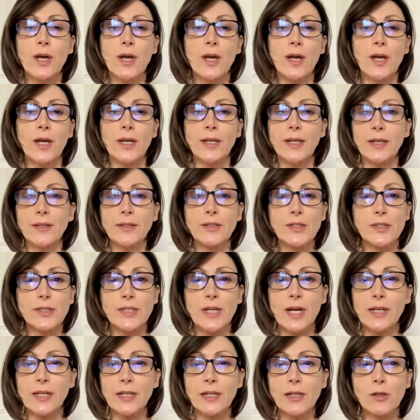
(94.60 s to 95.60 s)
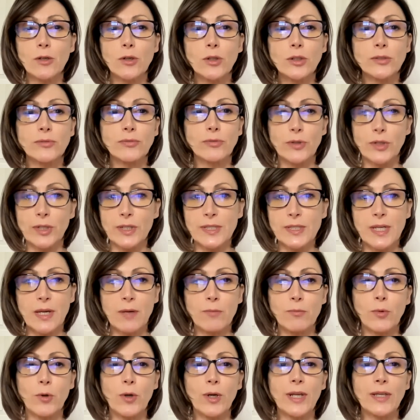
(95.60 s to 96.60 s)
Another study looked, for
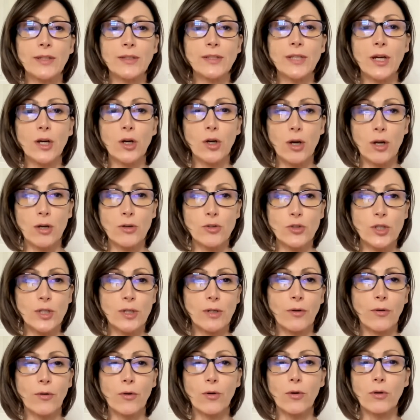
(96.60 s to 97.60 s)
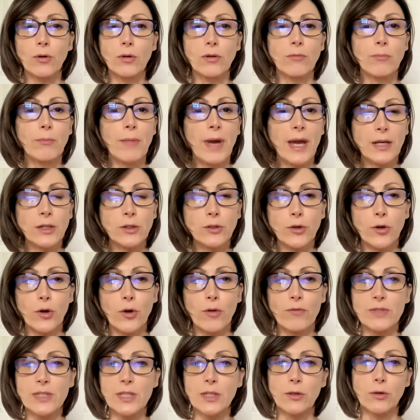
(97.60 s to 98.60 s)
example, at the ecological role of
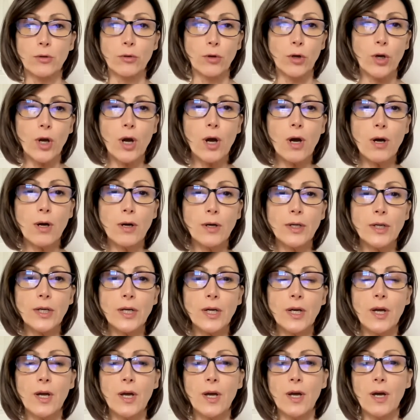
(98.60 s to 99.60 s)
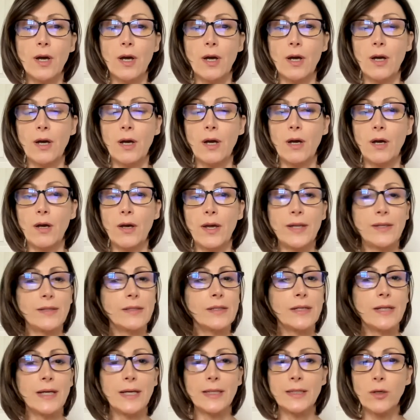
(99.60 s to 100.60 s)
mangroves in Hong Kong, and
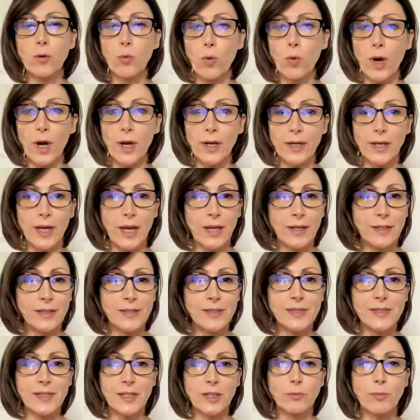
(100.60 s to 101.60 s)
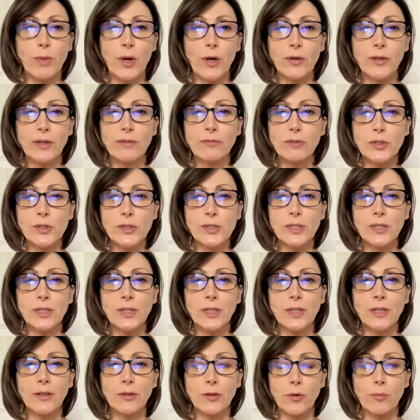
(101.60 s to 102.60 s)
another one at insect biodiversity
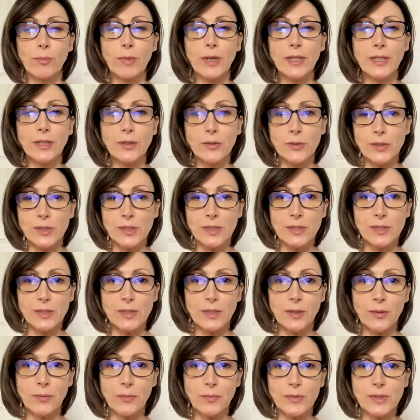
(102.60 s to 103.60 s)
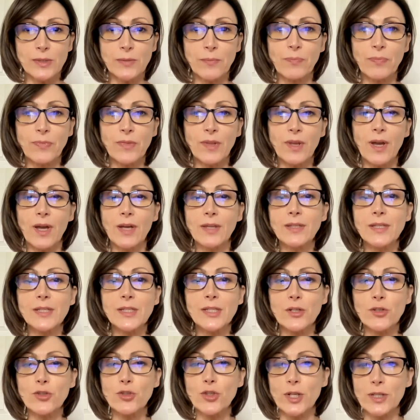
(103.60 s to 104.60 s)
in urban ecosystems. And these
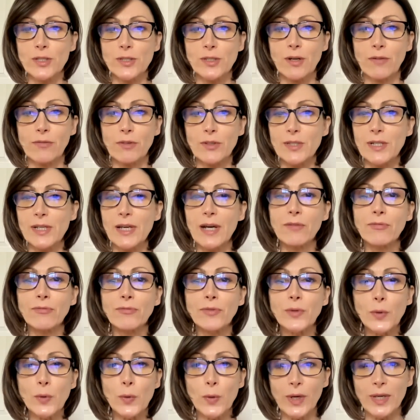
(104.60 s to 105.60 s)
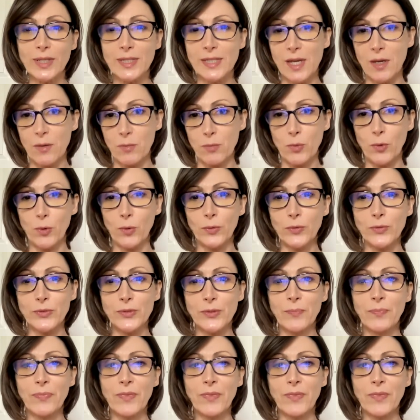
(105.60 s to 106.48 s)
are just obviously a few examples.